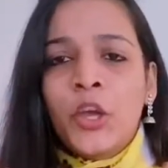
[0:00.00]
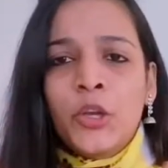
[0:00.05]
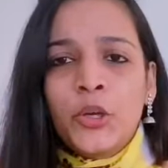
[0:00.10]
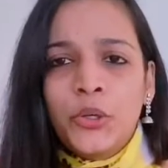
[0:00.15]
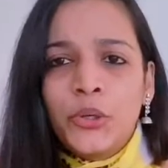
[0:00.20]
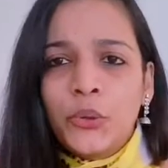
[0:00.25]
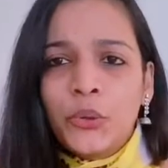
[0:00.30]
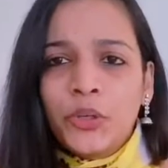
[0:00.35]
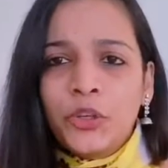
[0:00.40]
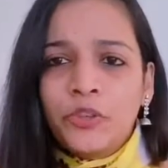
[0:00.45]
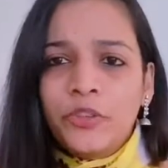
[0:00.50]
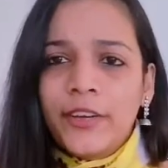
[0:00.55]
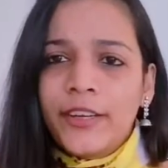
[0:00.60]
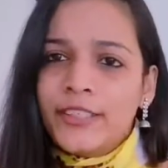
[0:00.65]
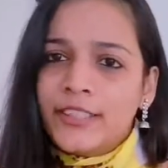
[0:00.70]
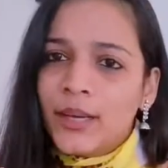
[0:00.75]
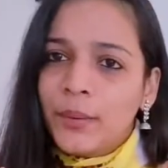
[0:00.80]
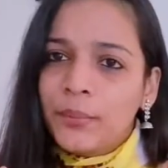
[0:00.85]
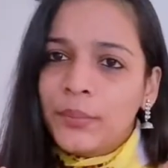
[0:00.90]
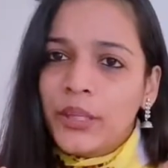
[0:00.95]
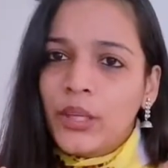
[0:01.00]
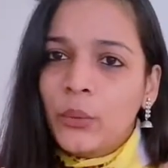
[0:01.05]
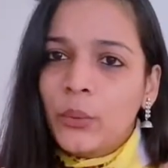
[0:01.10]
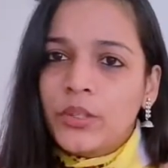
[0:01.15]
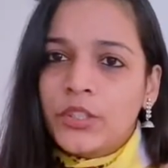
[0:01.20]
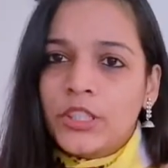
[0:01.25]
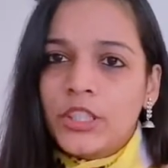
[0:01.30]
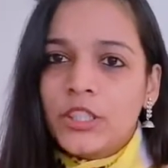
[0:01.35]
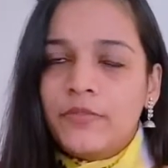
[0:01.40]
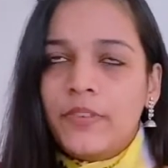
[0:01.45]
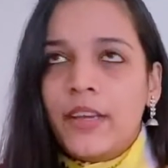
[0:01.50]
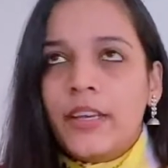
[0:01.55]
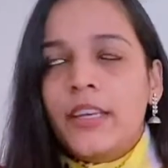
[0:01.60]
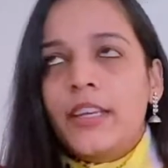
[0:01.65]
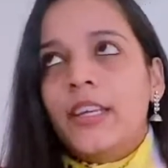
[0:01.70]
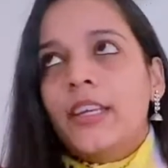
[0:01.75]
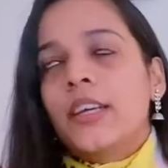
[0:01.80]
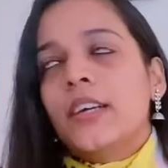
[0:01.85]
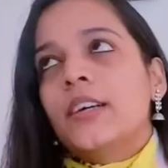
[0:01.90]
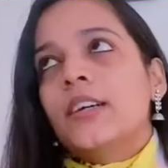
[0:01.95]
Don't read something which is
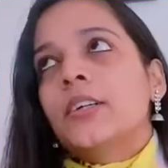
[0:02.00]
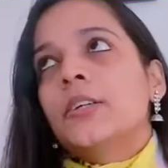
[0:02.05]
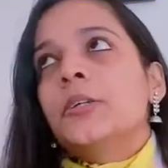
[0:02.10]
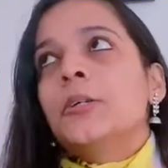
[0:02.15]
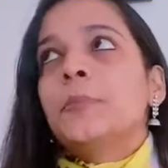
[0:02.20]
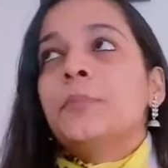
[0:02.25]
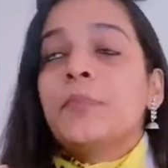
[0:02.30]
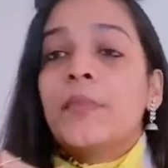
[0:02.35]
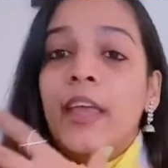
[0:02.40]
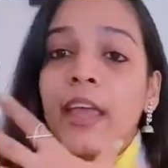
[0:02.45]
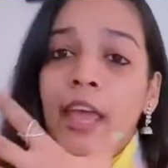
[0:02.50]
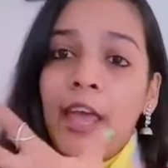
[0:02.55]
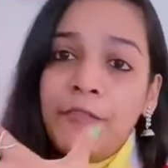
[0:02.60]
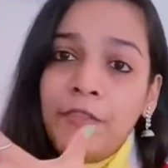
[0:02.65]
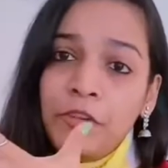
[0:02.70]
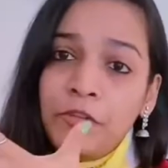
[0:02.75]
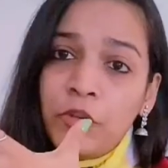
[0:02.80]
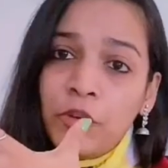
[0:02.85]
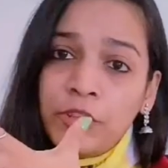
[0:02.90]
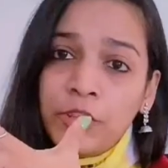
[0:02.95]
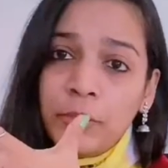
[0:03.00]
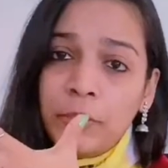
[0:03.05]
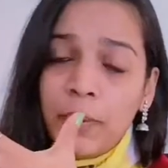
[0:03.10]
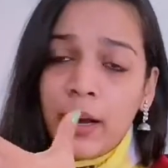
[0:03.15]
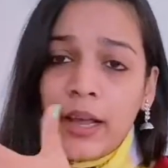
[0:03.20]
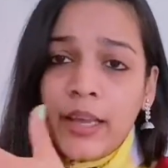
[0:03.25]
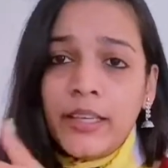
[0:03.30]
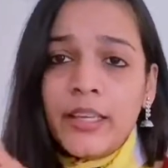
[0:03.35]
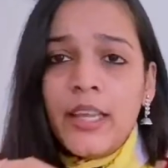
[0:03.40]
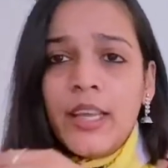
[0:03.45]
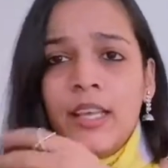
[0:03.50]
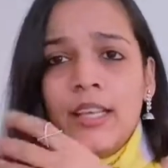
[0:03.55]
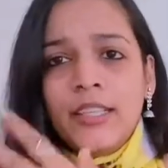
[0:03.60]
very heavy for the mind.